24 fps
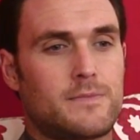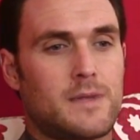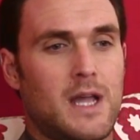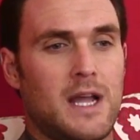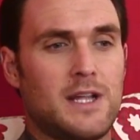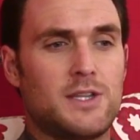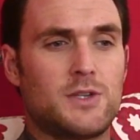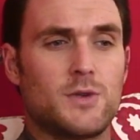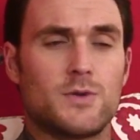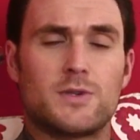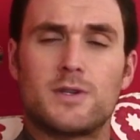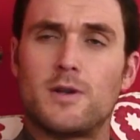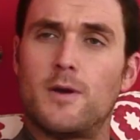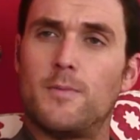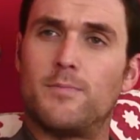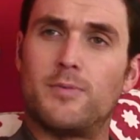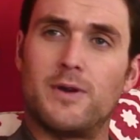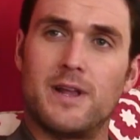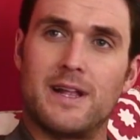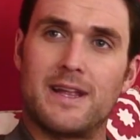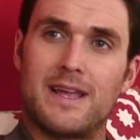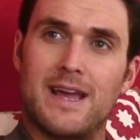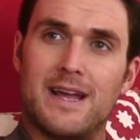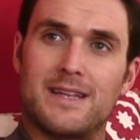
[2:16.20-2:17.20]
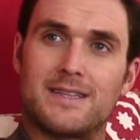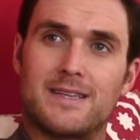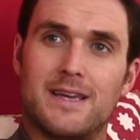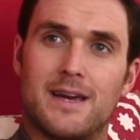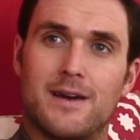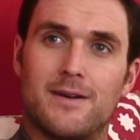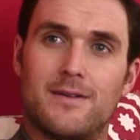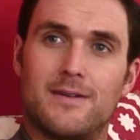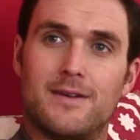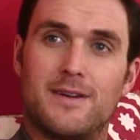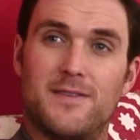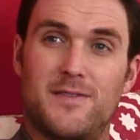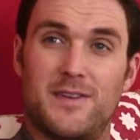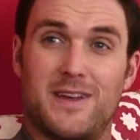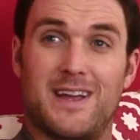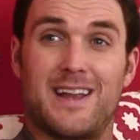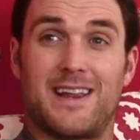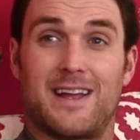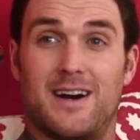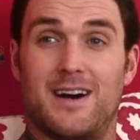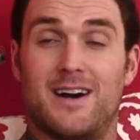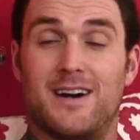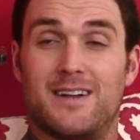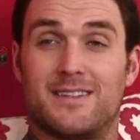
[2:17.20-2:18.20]
it's also a brilliant get out. If you're
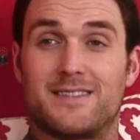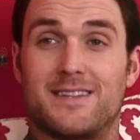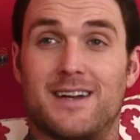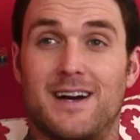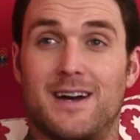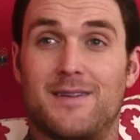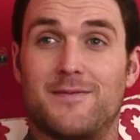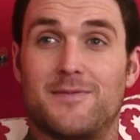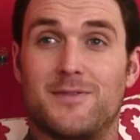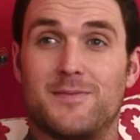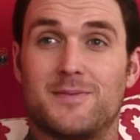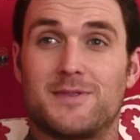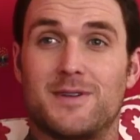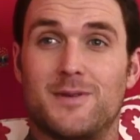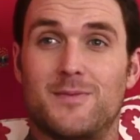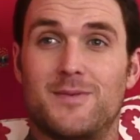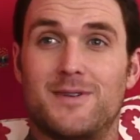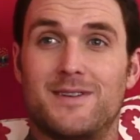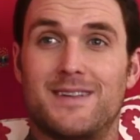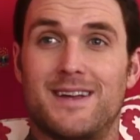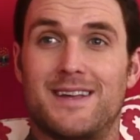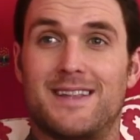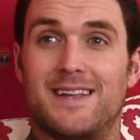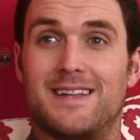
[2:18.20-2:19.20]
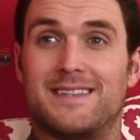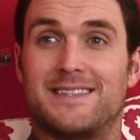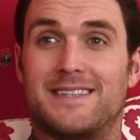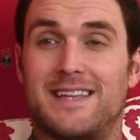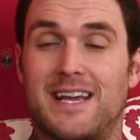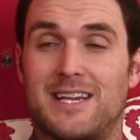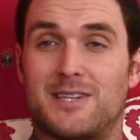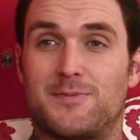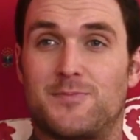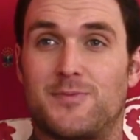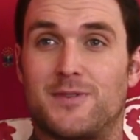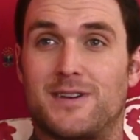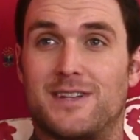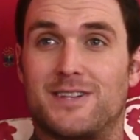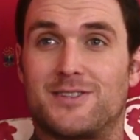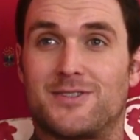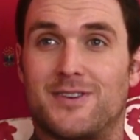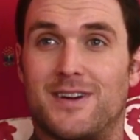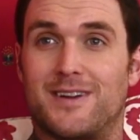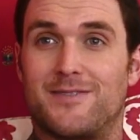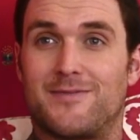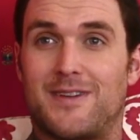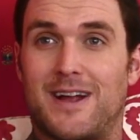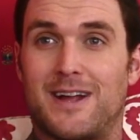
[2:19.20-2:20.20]
getting a hard time from someone and they're desperately
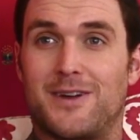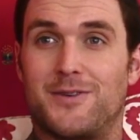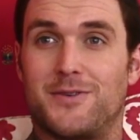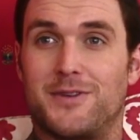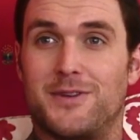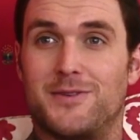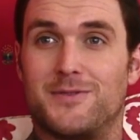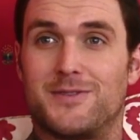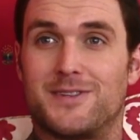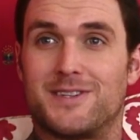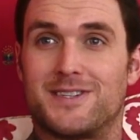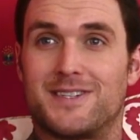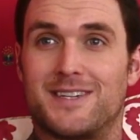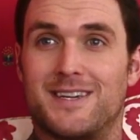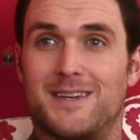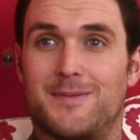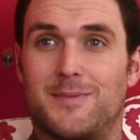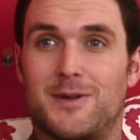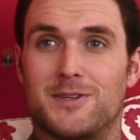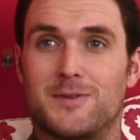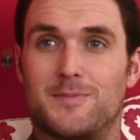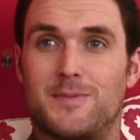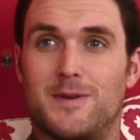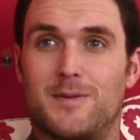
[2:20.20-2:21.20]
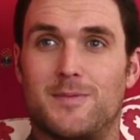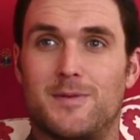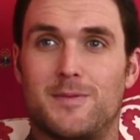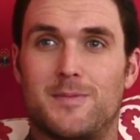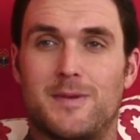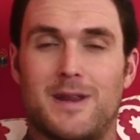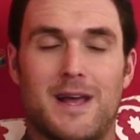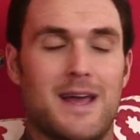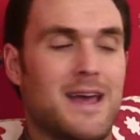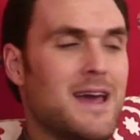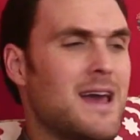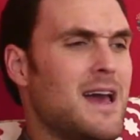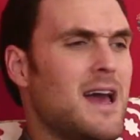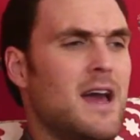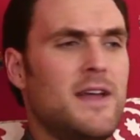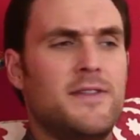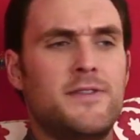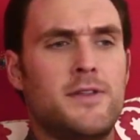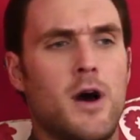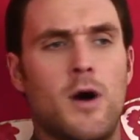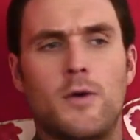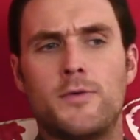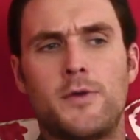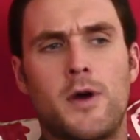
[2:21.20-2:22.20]
trying to wrangle you to see a bunch of people and be like,
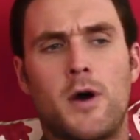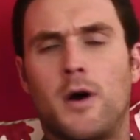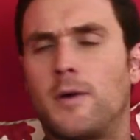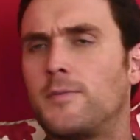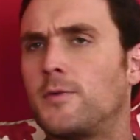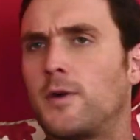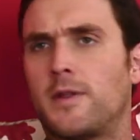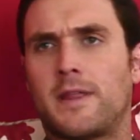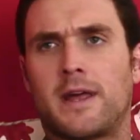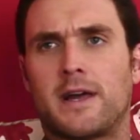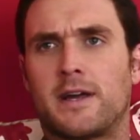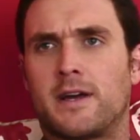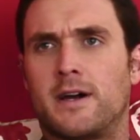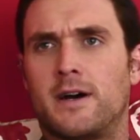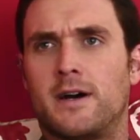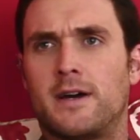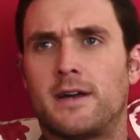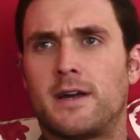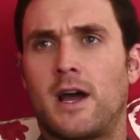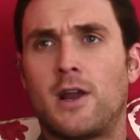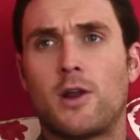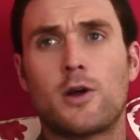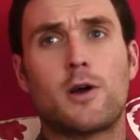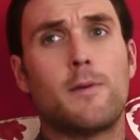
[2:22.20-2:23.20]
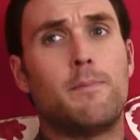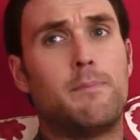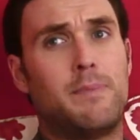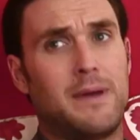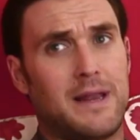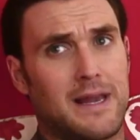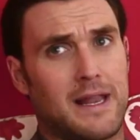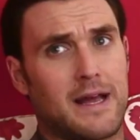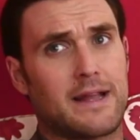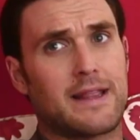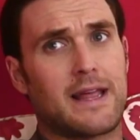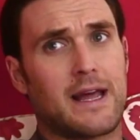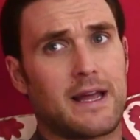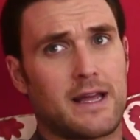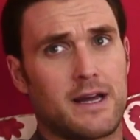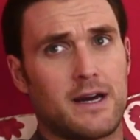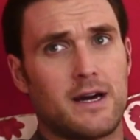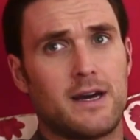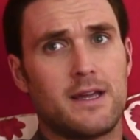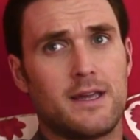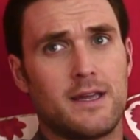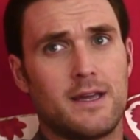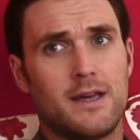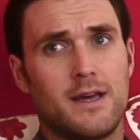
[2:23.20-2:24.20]
no, I'm not that guy. I look a bit like that
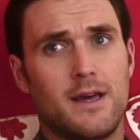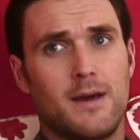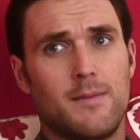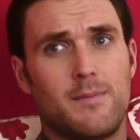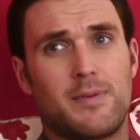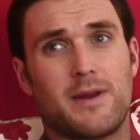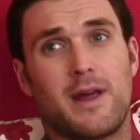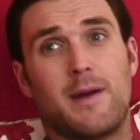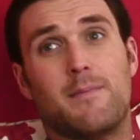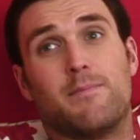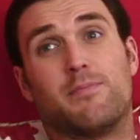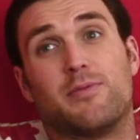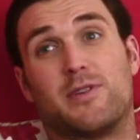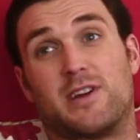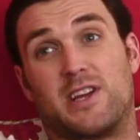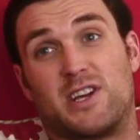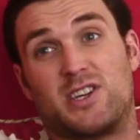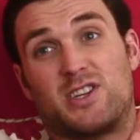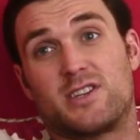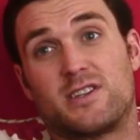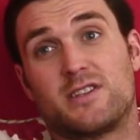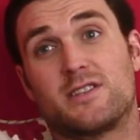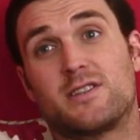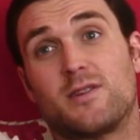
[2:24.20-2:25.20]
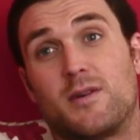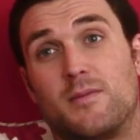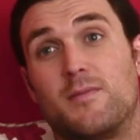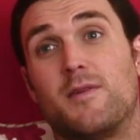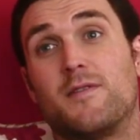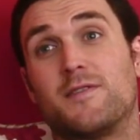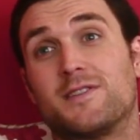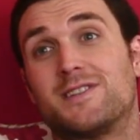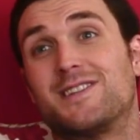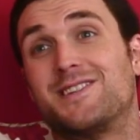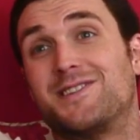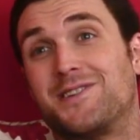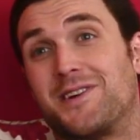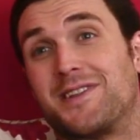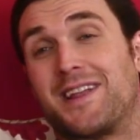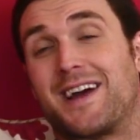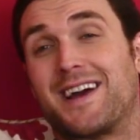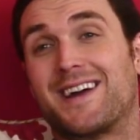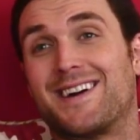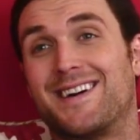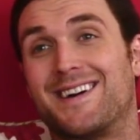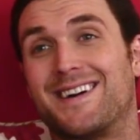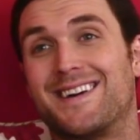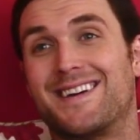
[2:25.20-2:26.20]
guy, but I'm British. So I'm obviously not
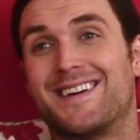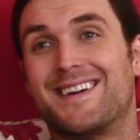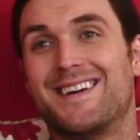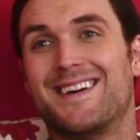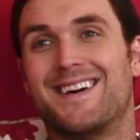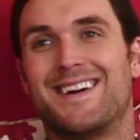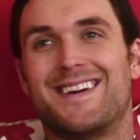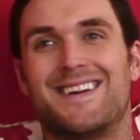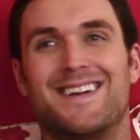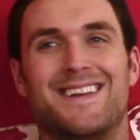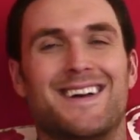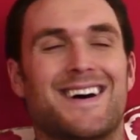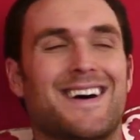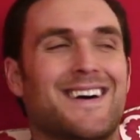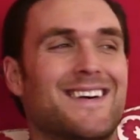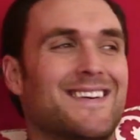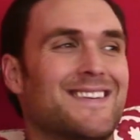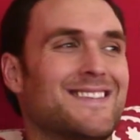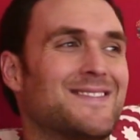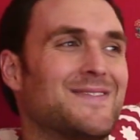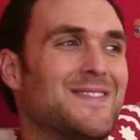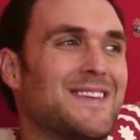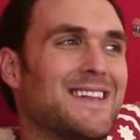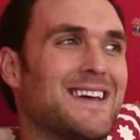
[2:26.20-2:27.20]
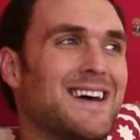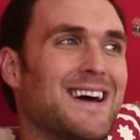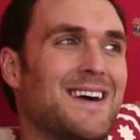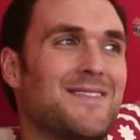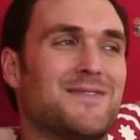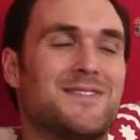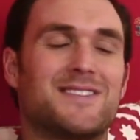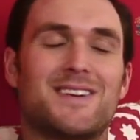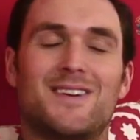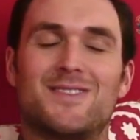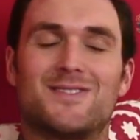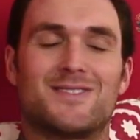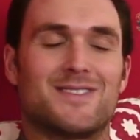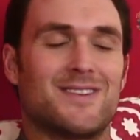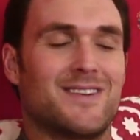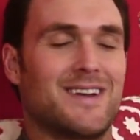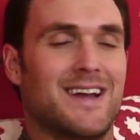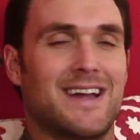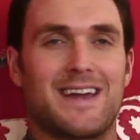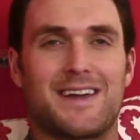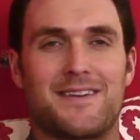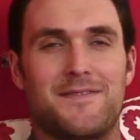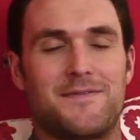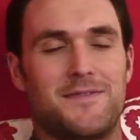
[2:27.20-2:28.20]
that guy. You know, it's been like, I'm so sorry.
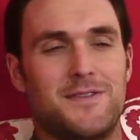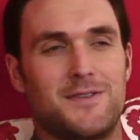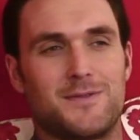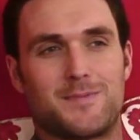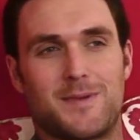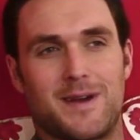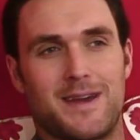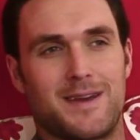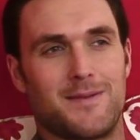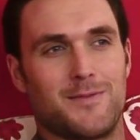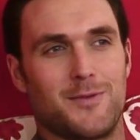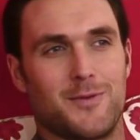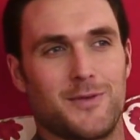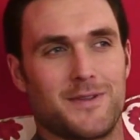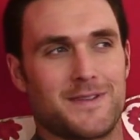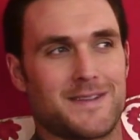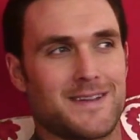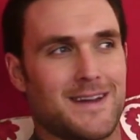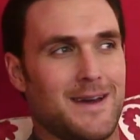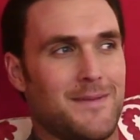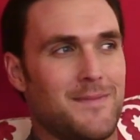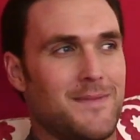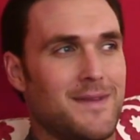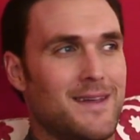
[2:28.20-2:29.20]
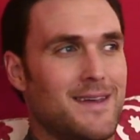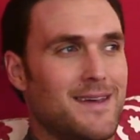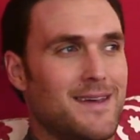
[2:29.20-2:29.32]
I get confused by him all the time.